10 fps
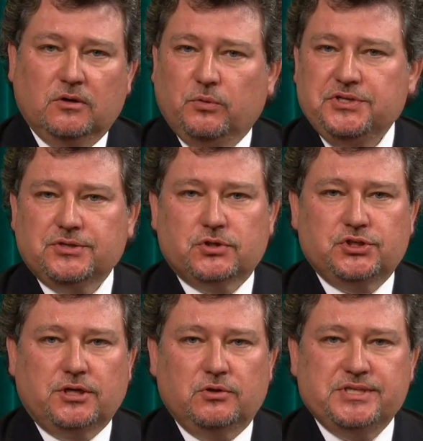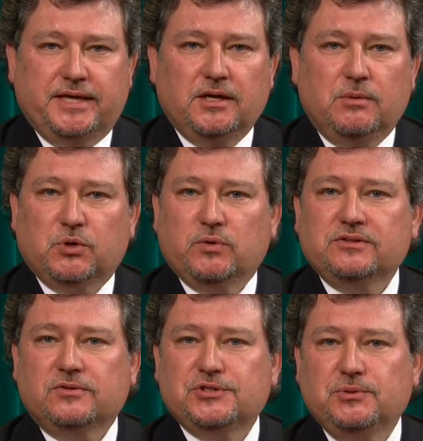Research shows that
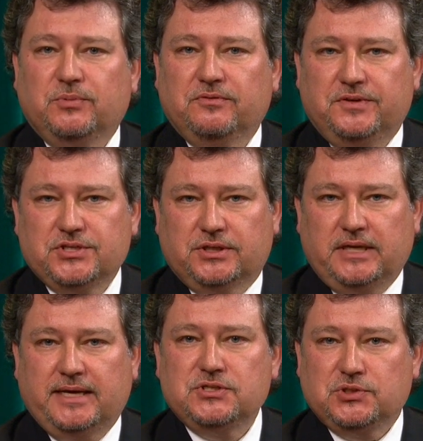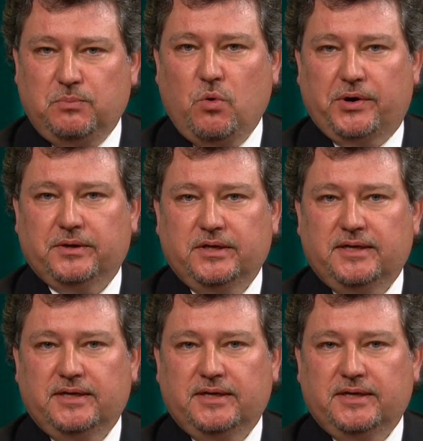parental supervision and support